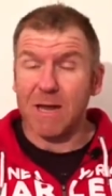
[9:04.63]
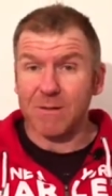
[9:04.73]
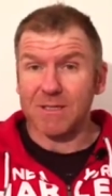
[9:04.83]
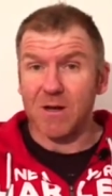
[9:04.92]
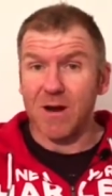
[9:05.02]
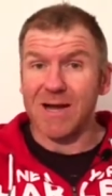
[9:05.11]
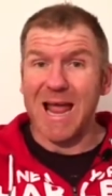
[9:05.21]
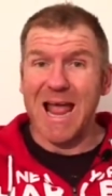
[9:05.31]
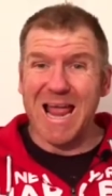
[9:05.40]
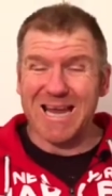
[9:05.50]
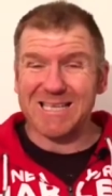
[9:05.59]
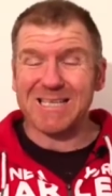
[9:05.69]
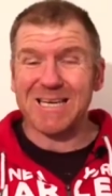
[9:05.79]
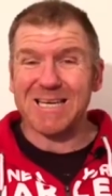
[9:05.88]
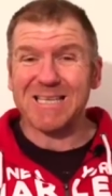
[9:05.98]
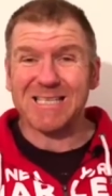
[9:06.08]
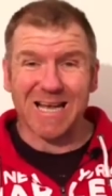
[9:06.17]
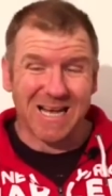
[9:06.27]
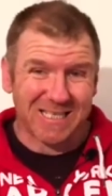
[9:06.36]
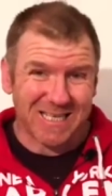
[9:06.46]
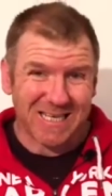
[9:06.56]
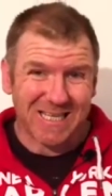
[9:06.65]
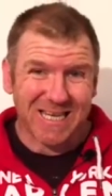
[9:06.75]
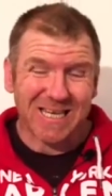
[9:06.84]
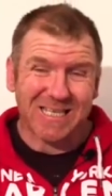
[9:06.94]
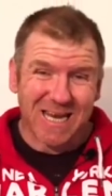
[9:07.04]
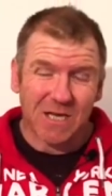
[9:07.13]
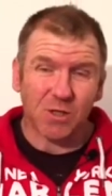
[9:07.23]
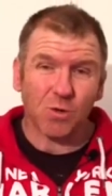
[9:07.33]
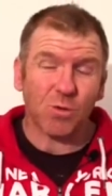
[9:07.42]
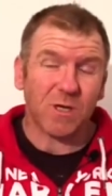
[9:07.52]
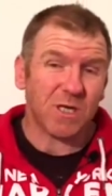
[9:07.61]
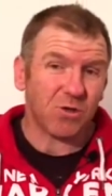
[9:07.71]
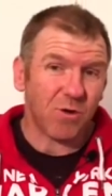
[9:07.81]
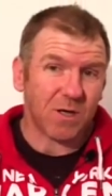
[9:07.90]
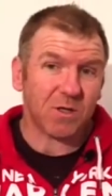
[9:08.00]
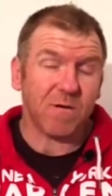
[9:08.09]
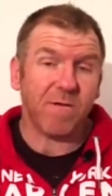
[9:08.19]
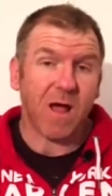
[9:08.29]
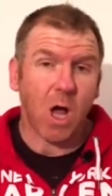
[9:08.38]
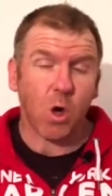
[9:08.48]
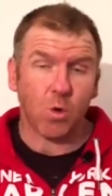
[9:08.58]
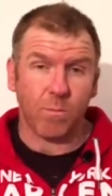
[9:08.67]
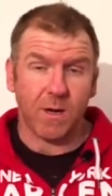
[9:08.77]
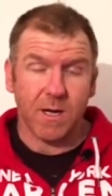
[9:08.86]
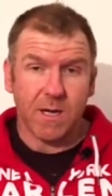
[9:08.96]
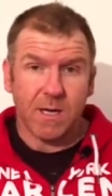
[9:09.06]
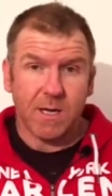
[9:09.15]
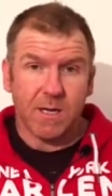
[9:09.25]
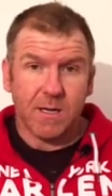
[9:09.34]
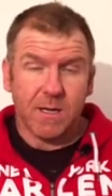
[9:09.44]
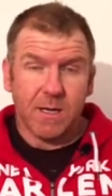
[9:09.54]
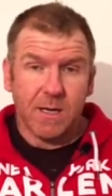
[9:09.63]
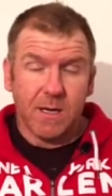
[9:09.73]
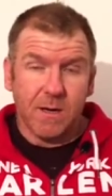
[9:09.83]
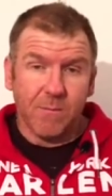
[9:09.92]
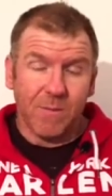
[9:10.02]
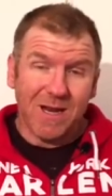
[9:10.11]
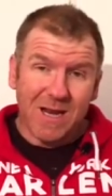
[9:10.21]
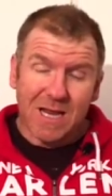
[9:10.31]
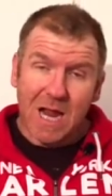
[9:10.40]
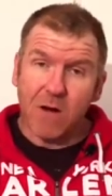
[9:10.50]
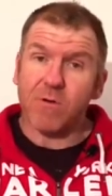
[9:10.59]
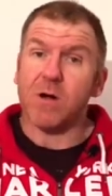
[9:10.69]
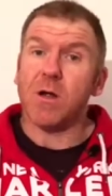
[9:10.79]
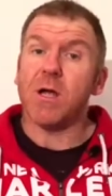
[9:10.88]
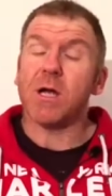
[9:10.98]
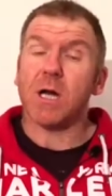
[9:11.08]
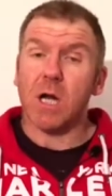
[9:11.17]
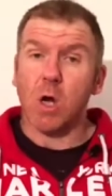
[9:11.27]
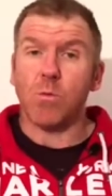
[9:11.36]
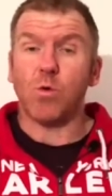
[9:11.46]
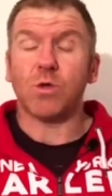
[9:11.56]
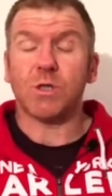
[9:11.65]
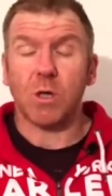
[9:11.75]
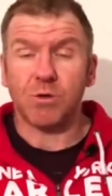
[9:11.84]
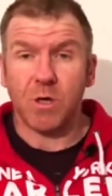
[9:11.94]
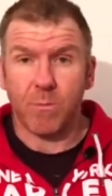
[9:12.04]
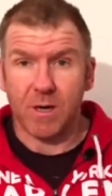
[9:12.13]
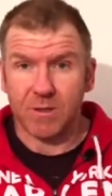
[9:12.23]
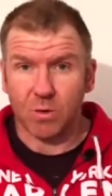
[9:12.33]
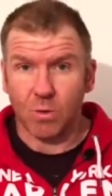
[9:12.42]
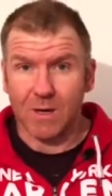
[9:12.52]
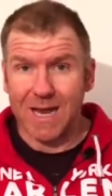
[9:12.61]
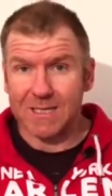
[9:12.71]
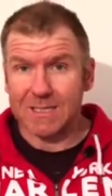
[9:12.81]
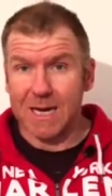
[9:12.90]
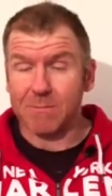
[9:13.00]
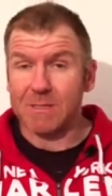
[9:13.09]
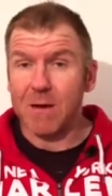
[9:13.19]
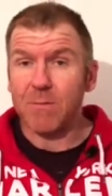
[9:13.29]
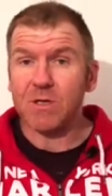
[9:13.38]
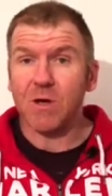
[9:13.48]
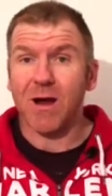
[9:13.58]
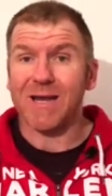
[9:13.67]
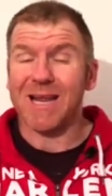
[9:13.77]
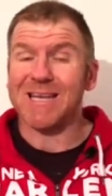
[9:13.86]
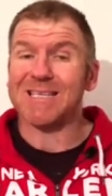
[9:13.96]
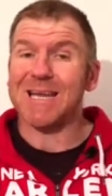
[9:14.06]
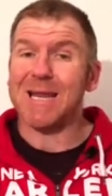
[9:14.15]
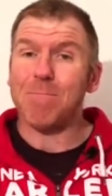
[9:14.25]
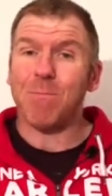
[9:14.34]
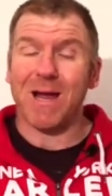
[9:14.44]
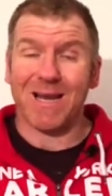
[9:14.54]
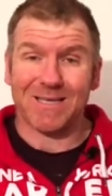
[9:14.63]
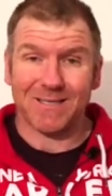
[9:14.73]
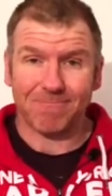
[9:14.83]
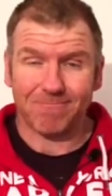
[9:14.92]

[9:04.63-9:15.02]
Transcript: democide as such the intentional destruction of home. But in the current global socio political landscape, democide and its impact